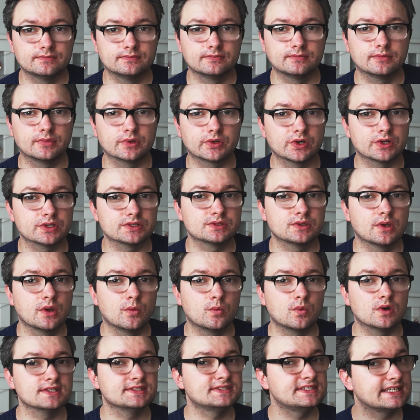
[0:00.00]
Because
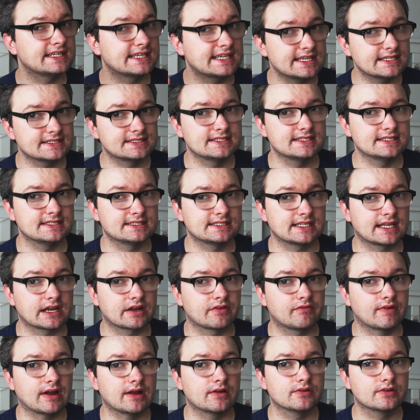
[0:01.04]
once it gets to the
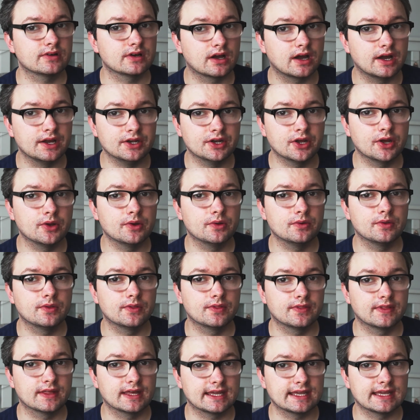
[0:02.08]
second round, I know
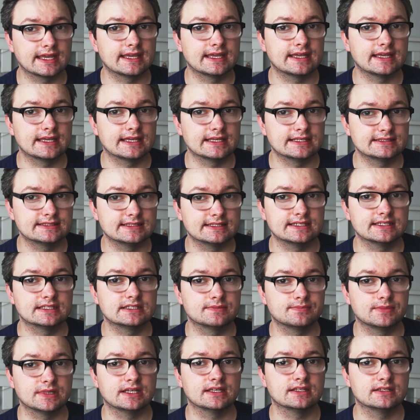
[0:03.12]
that it is near to
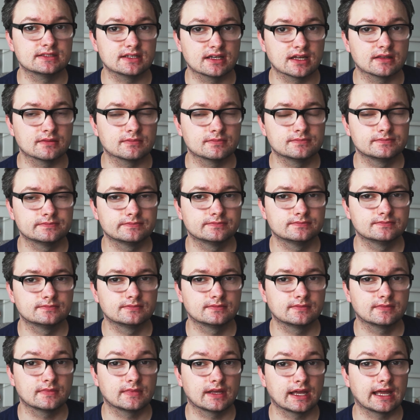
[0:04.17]
being done,
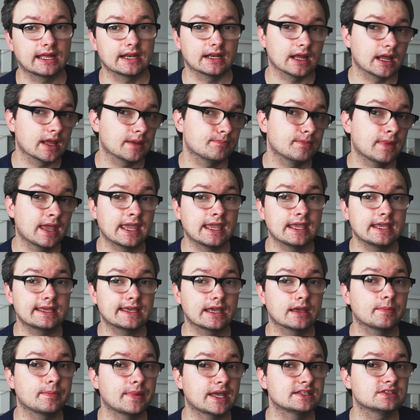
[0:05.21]
and I may
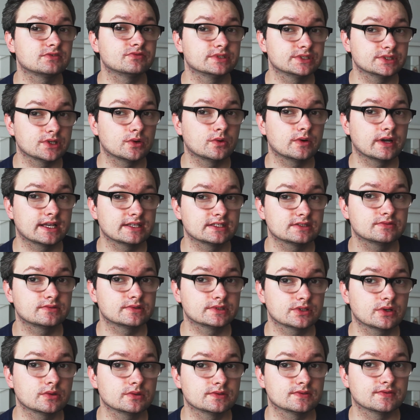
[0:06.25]
get a better result as a
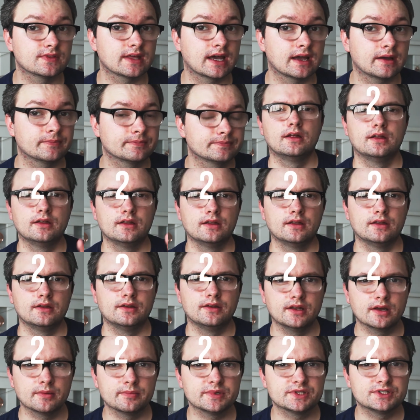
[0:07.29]
result of that.
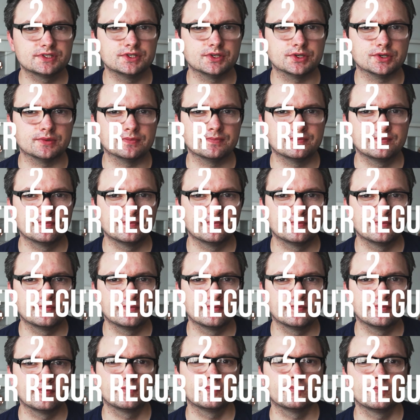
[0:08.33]
Number 2,
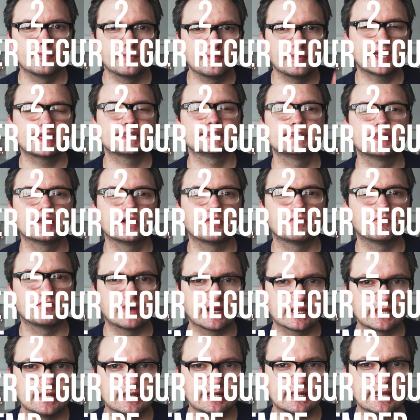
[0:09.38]
better
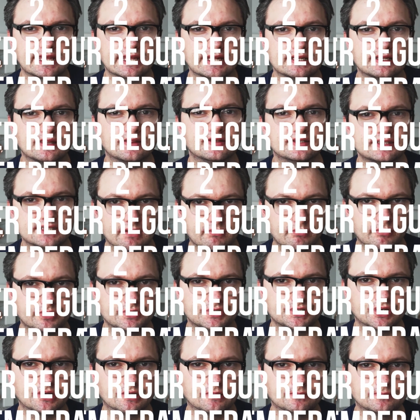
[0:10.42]
regulate the
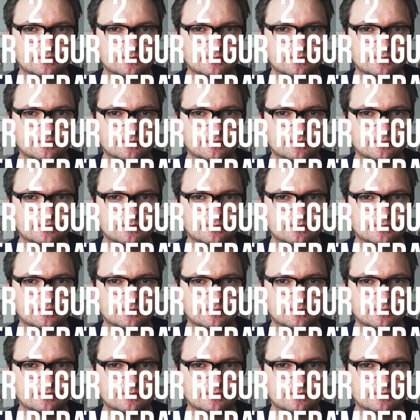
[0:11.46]
temperature.